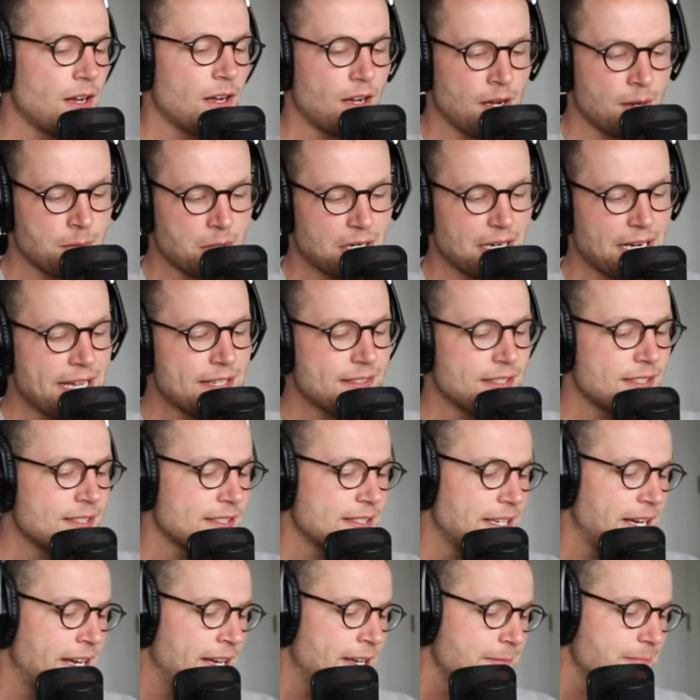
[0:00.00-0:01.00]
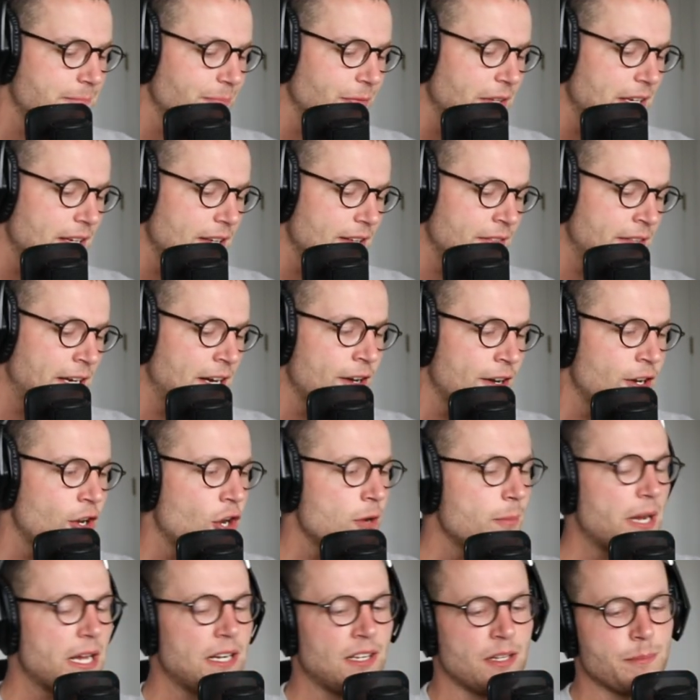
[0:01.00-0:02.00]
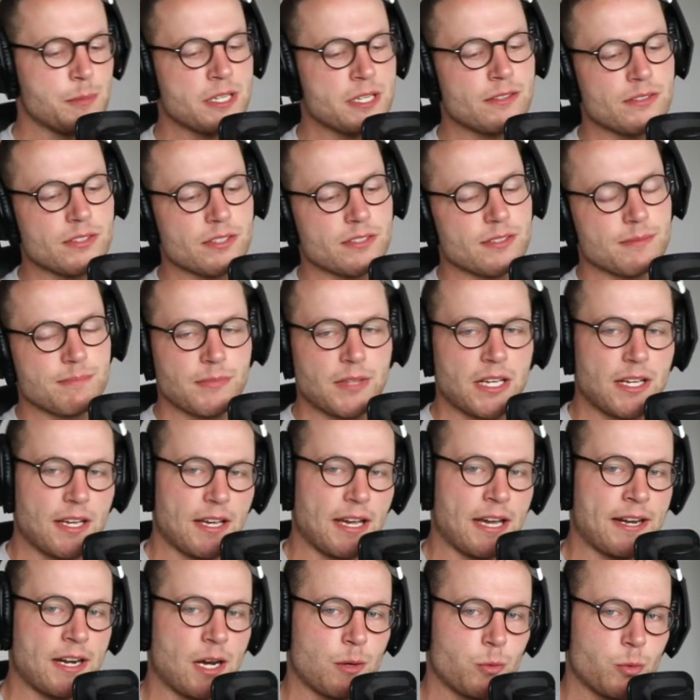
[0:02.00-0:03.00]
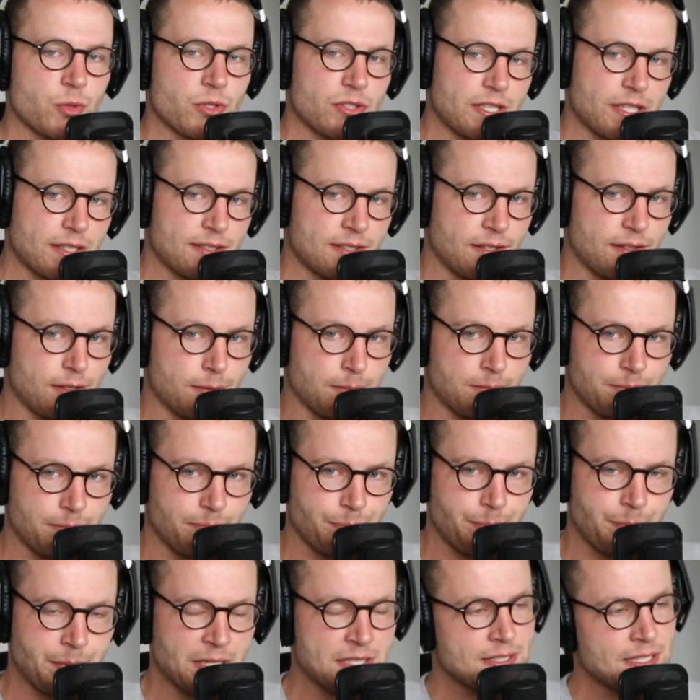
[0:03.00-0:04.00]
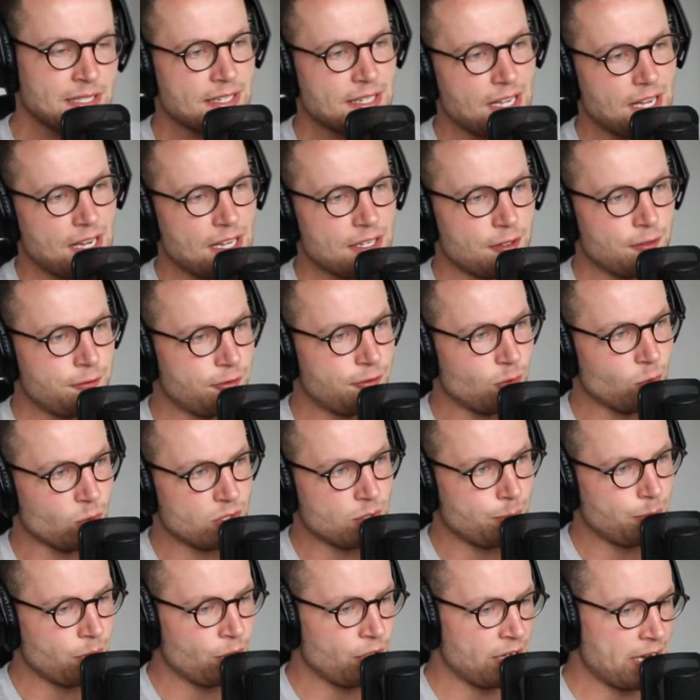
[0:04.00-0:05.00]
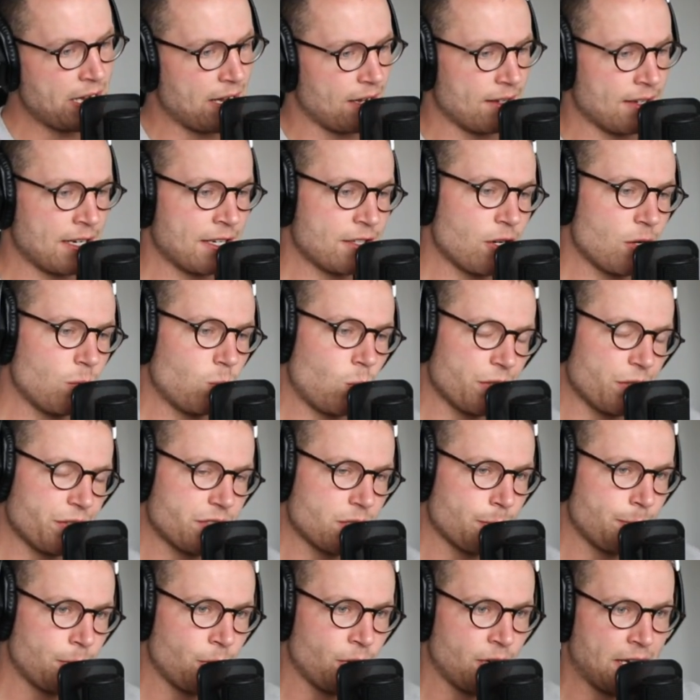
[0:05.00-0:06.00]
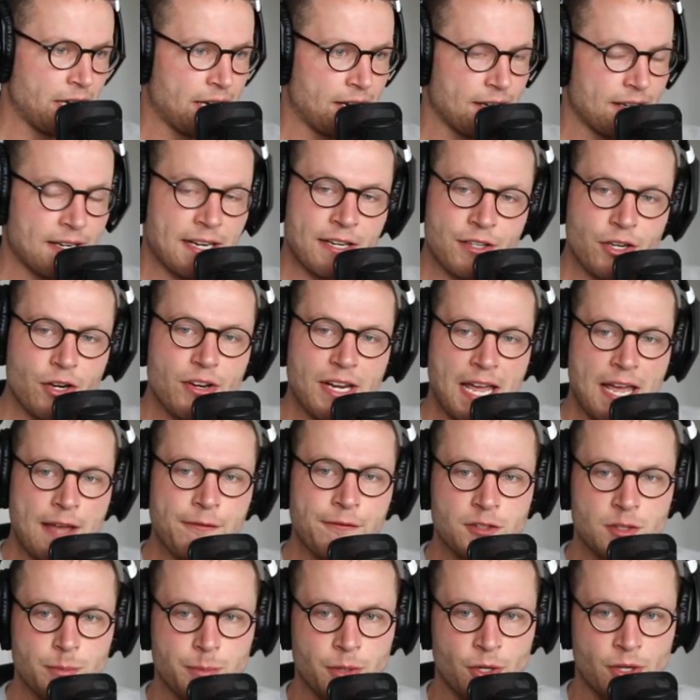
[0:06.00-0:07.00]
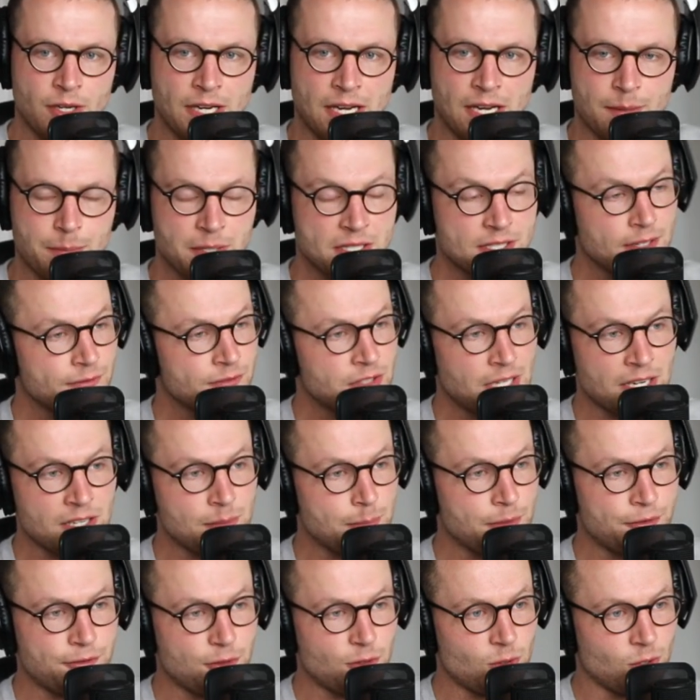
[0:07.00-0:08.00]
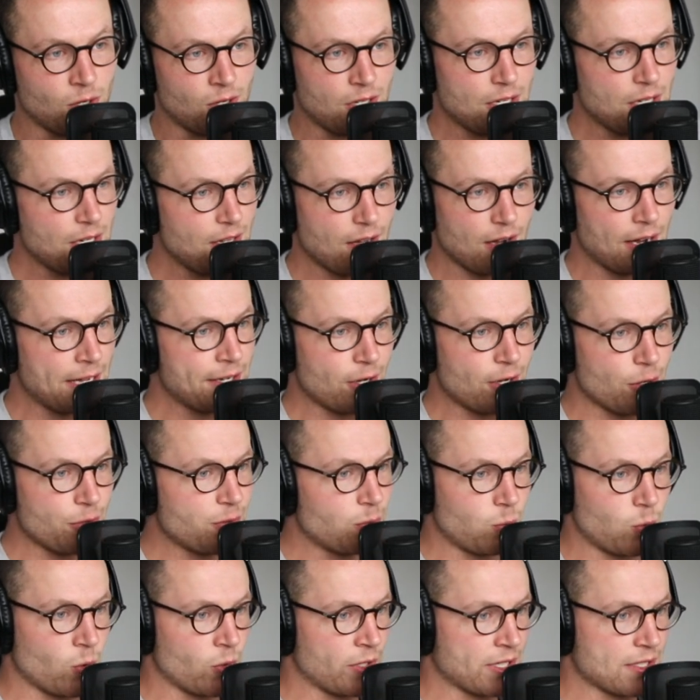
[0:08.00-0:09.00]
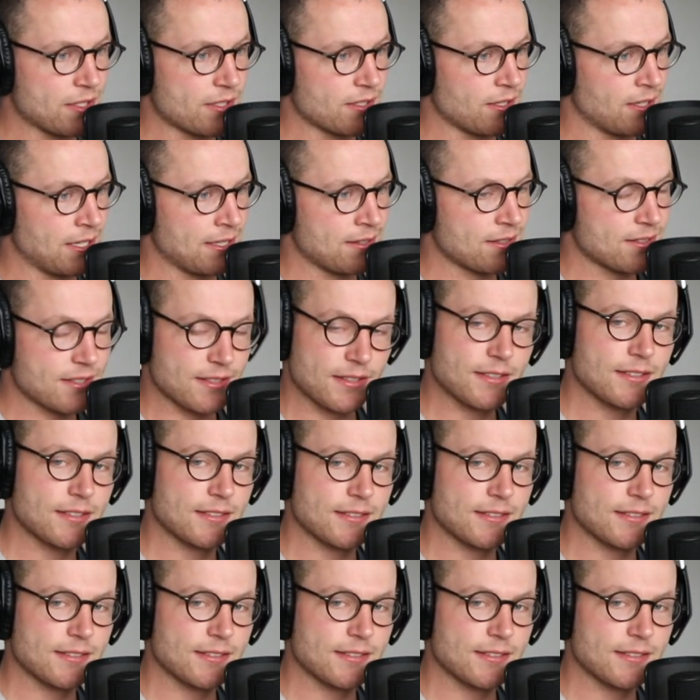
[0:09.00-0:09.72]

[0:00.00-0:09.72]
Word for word: I'm glad to say that I know my limits and I will stick to them because I can't afford to burn out and I don't want to burn out and I don't have to burn out because I've done it before. I know the warning signs.